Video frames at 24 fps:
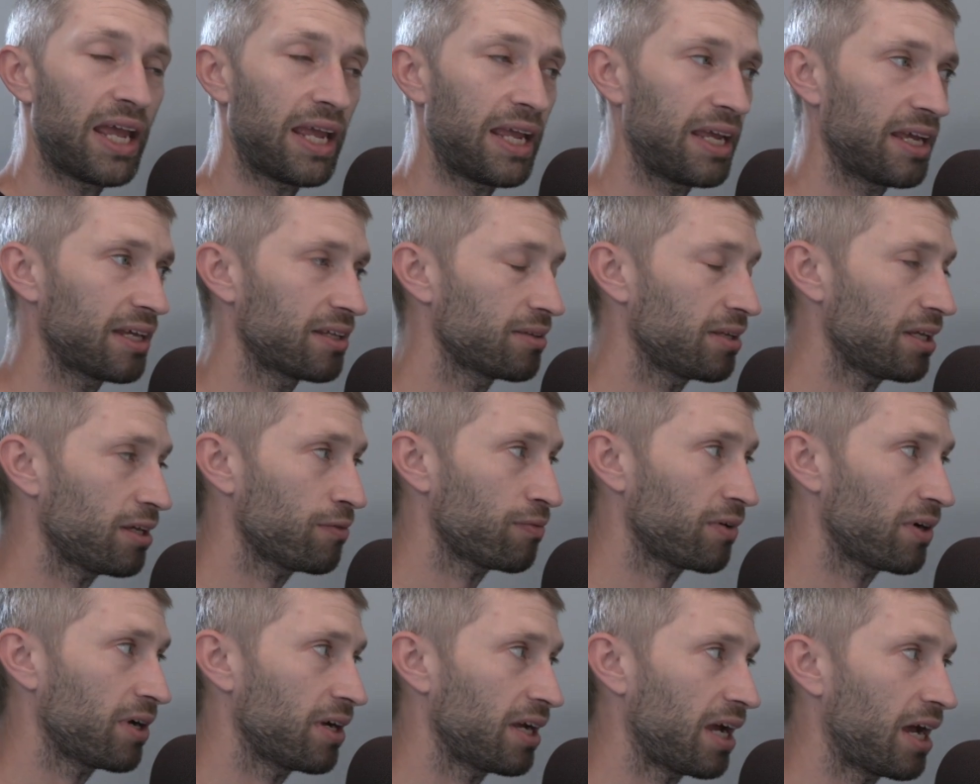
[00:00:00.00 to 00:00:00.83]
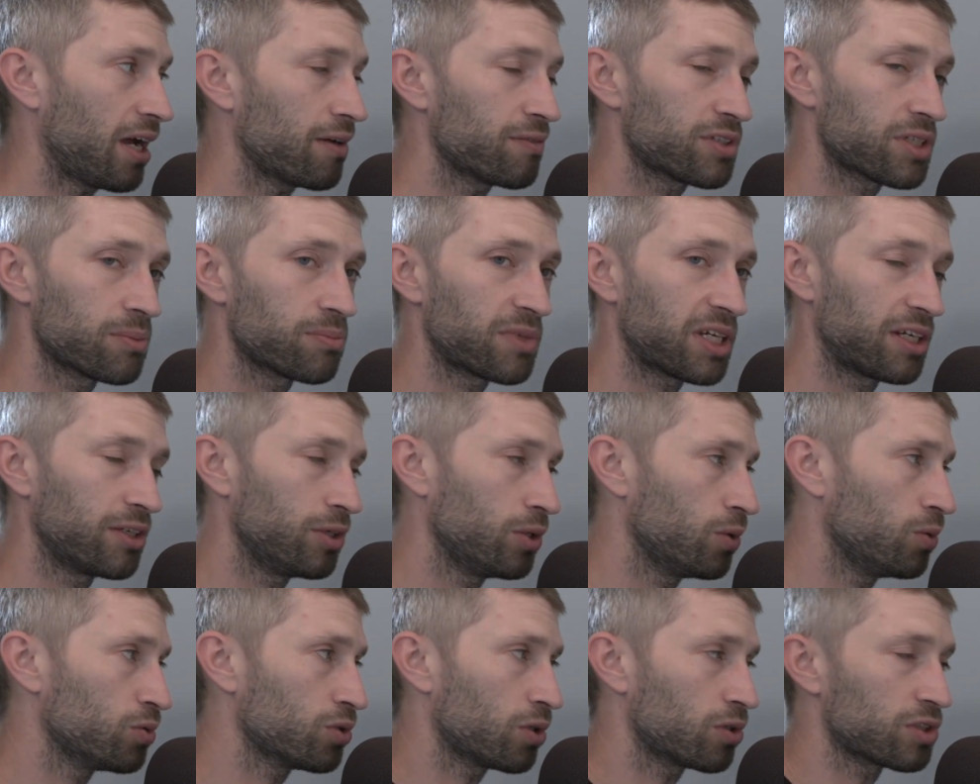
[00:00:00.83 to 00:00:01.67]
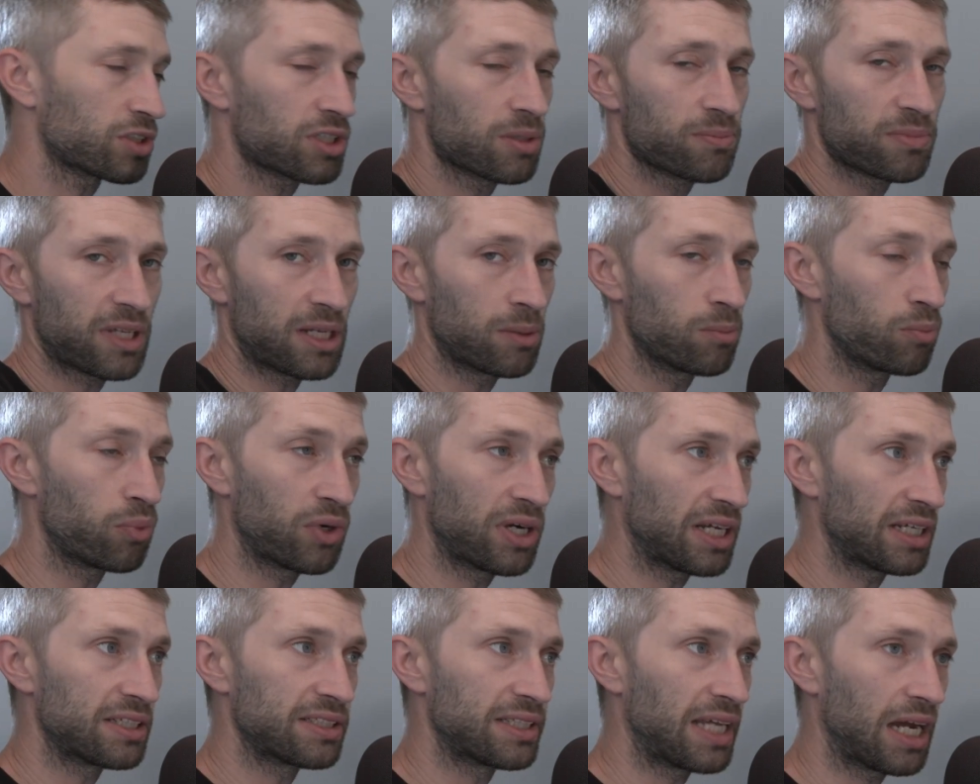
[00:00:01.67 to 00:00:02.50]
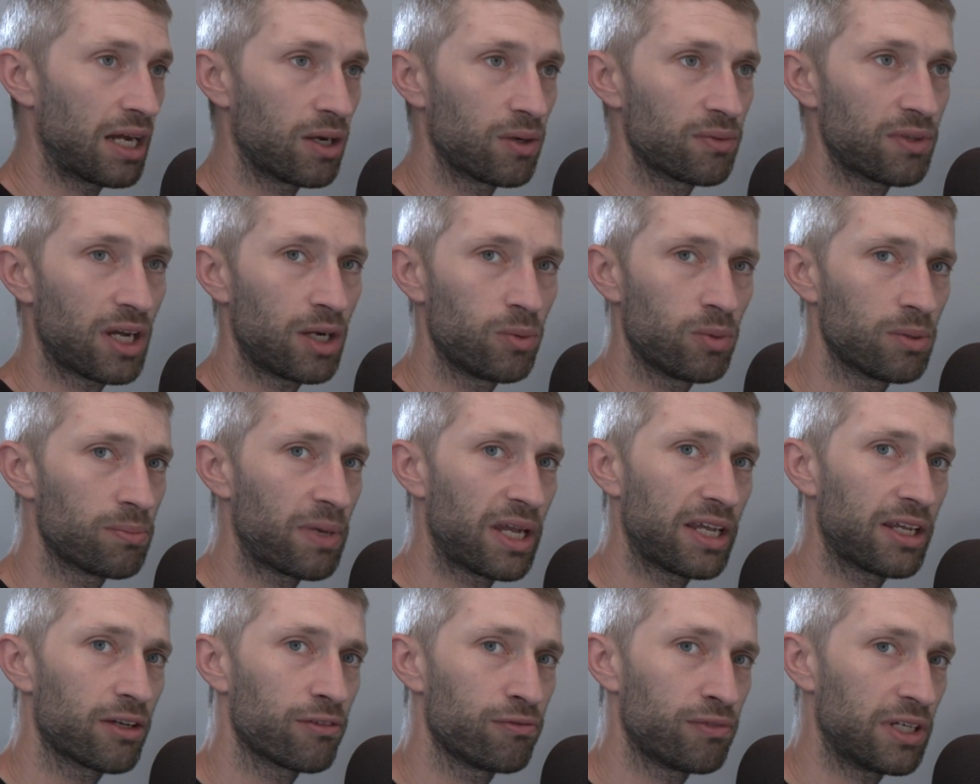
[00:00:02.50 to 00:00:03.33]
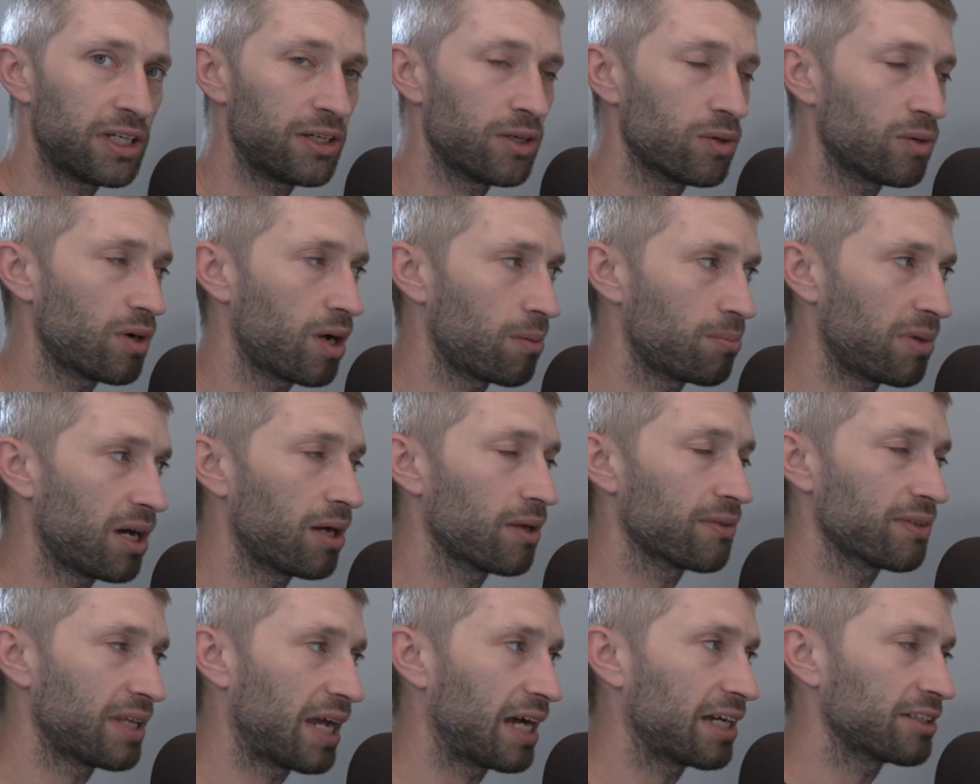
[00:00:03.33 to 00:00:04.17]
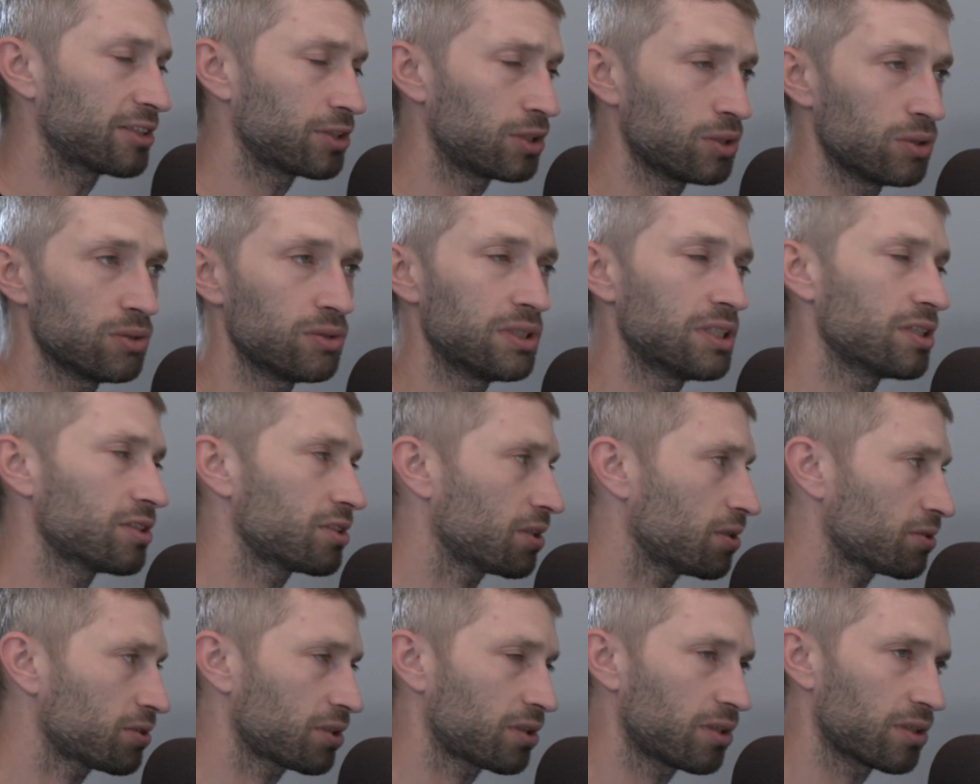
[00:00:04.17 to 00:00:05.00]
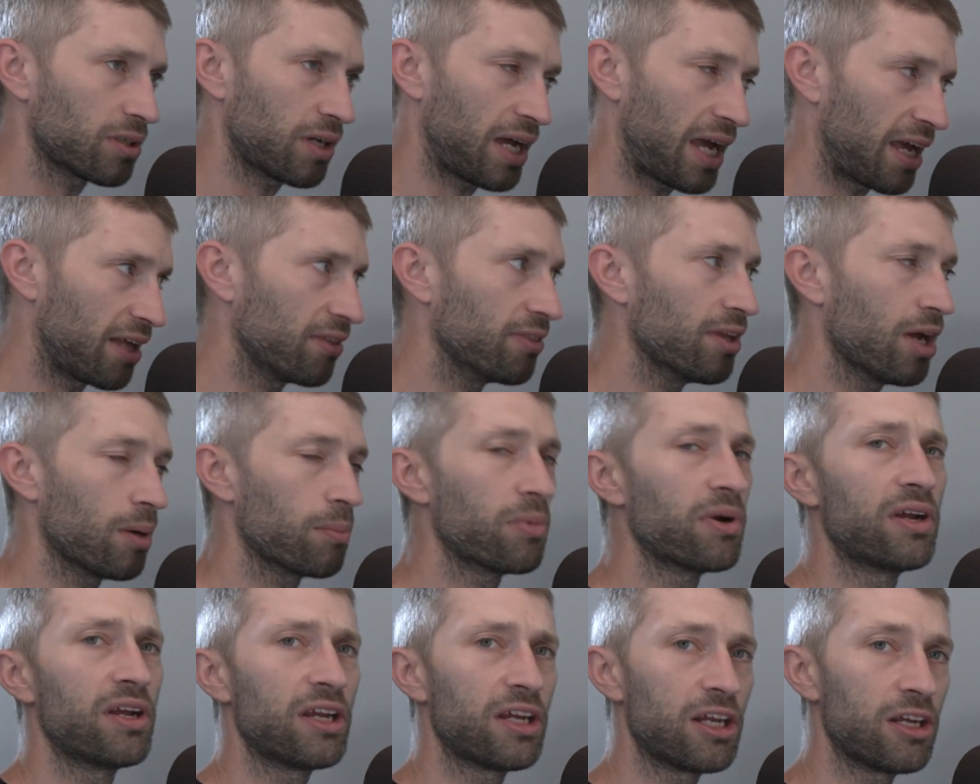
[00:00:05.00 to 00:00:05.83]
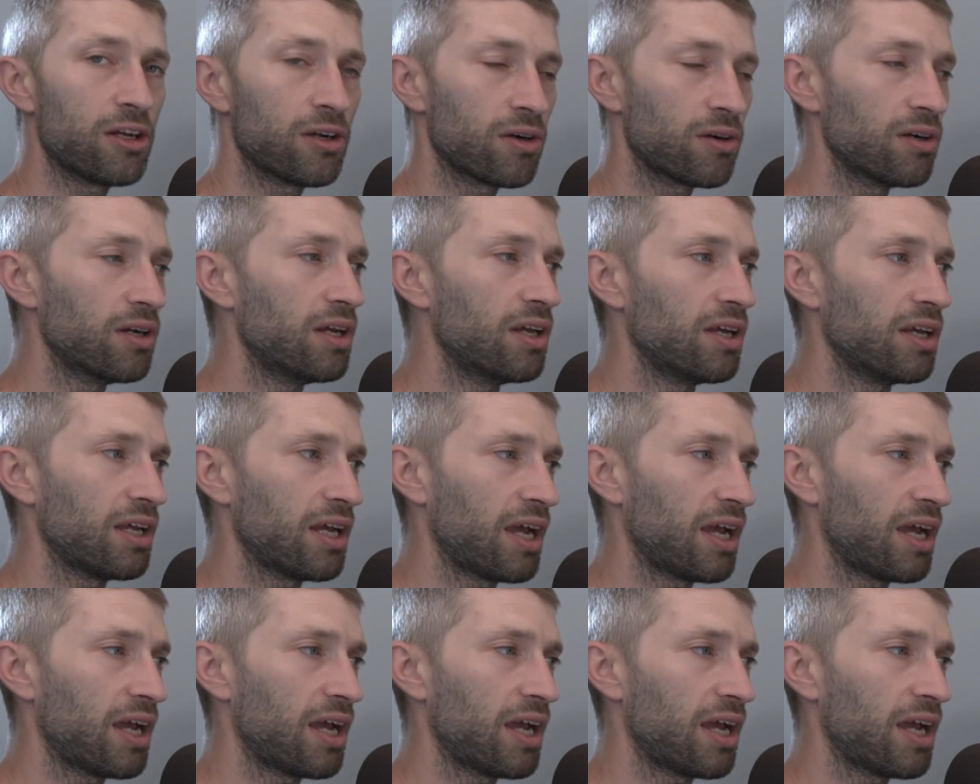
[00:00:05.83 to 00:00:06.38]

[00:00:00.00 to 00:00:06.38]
And if I have something new or something breaks down, I will make a video about that too. And it's also going to end up here.